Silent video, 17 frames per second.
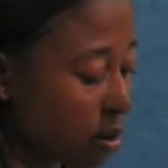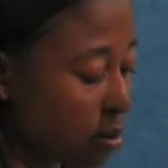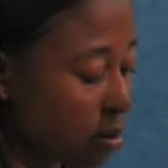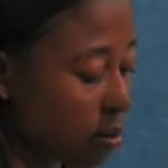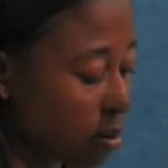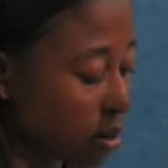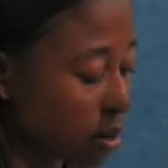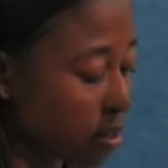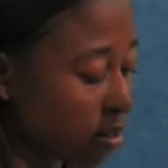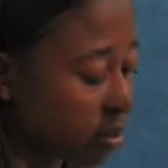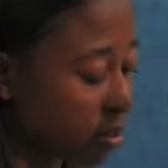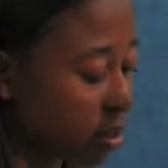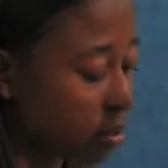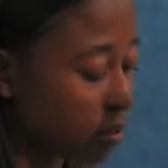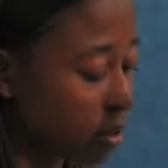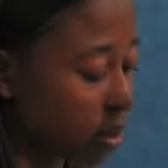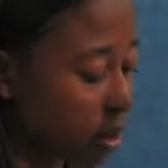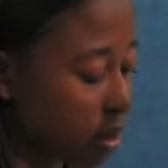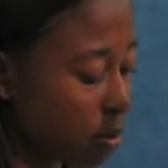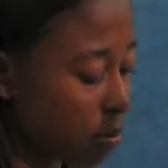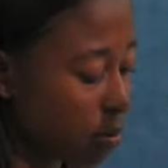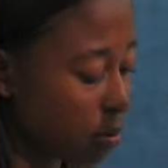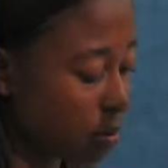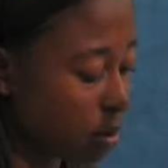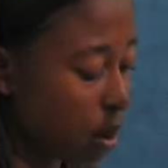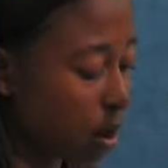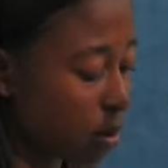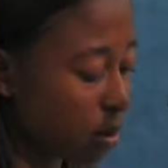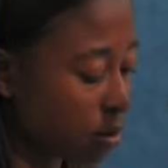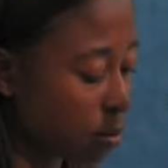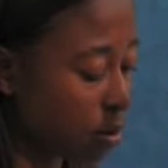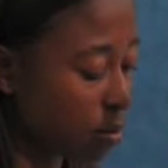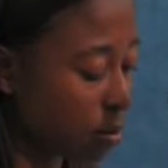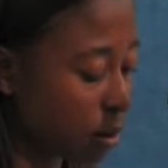When I discovered I could
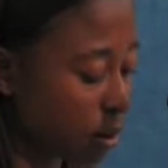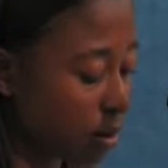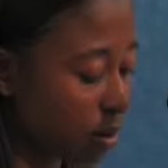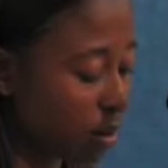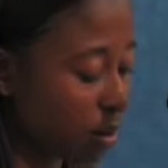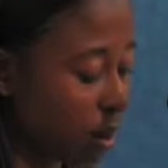be pregnant,